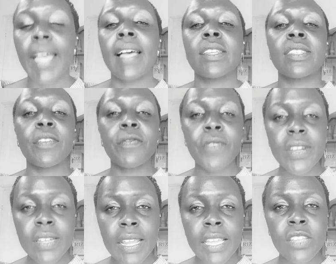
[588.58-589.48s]

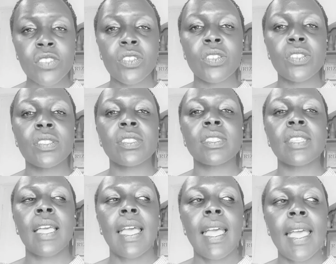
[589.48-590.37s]
different nations,
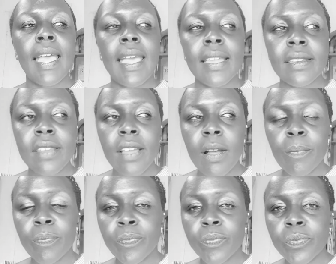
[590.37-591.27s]
and
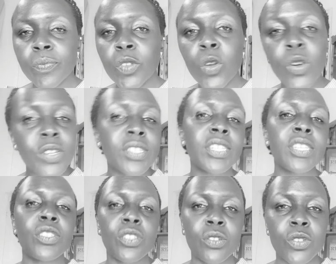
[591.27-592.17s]

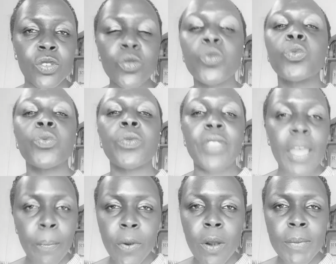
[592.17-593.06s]
continue to
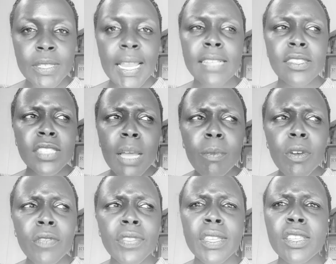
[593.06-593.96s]
their promised land. Some
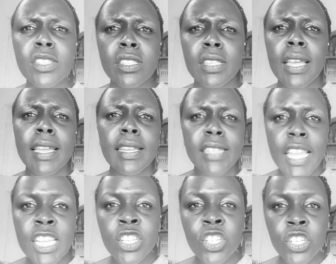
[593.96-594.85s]
of these
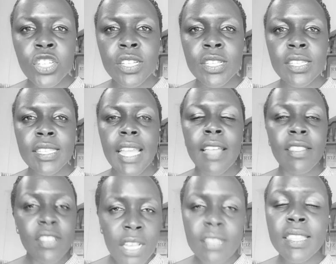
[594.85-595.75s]
nations, yeah,
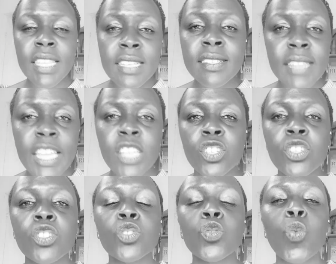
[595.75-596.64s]
so these
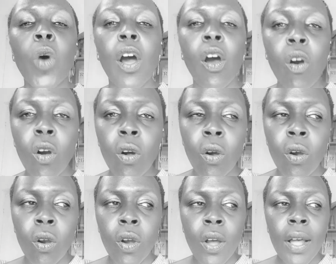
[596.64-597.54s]
nations were
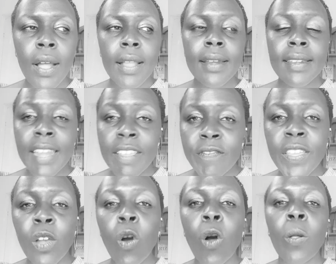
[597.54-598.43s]
all
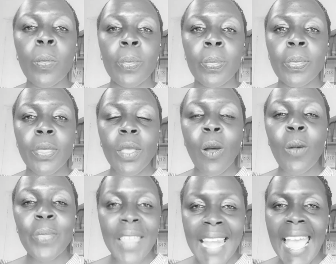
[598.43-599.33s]
living on
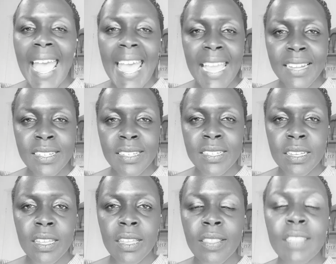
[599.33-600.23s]
the land,
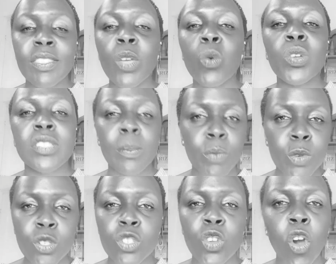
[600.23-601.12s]
that they were
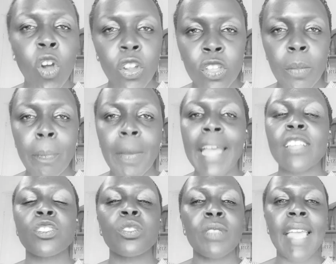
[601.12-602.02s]
supposed to occupy.
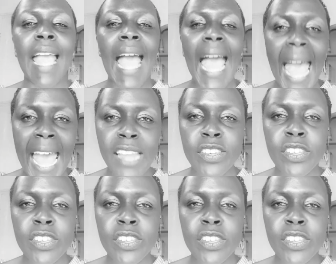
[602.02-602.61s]
So they had